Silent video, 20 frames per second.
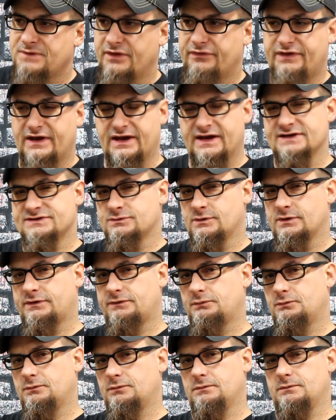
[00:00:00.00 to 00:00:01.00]
The thing is,
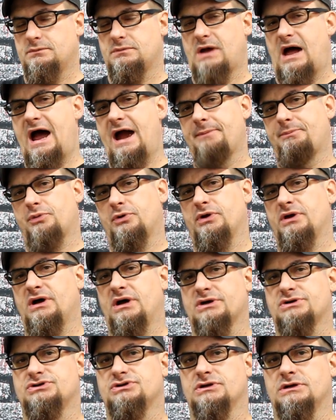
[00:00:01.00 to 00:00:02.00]
with high
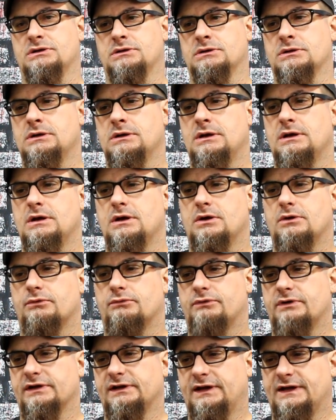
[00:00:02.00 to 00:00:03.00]
production
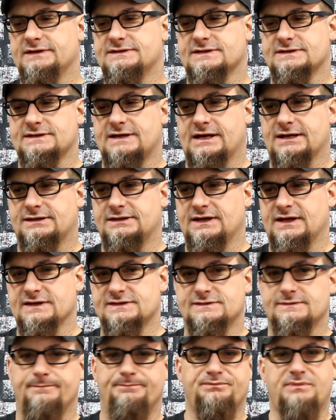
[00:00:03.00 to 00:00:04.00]
releases like
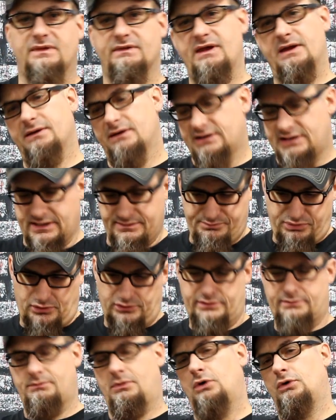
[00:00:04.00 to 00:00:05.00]
this, they keep
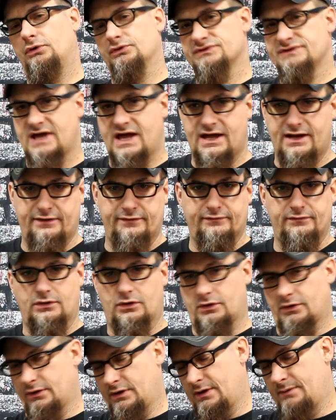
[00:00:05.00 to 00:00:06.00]
pulling molds out of,
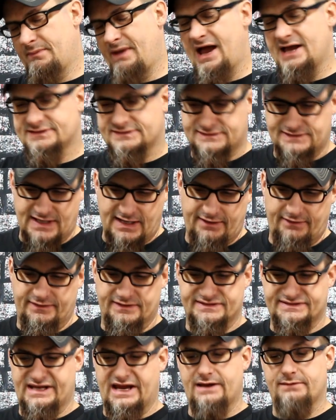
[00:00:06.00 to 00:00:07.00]
or masks out of
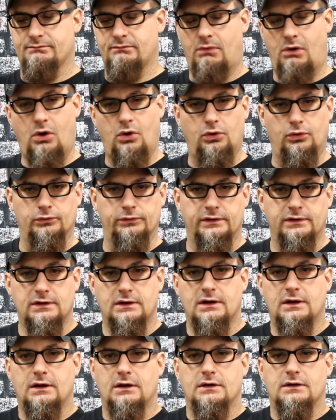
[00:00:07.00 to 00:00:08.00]
the same mold.
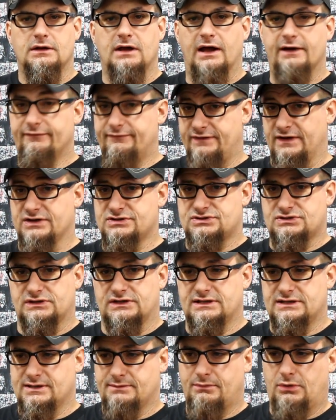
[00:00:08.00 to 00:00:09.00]

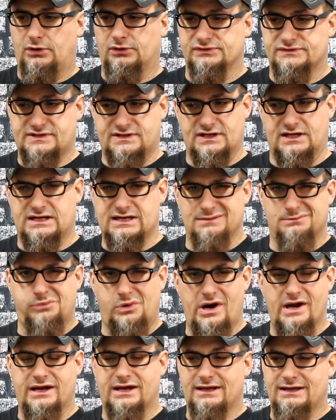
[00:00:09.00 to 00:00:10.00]
Eventually the mold's going to keep
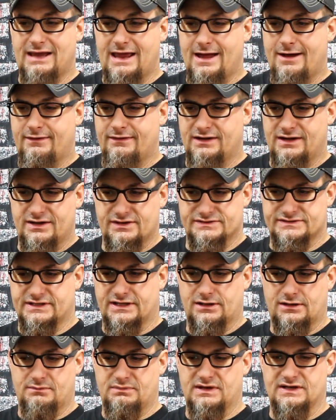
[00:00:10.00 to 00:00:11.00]
breaking down and there's not
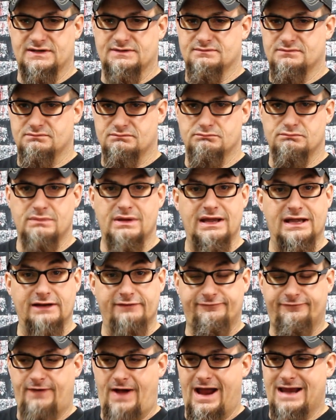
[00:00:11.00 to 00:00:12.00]
going to be many
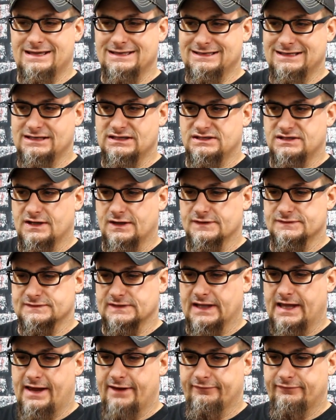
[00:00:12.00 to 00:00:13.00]
fine details
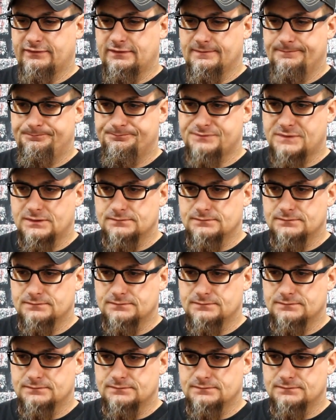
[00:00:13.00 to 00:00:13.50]
left.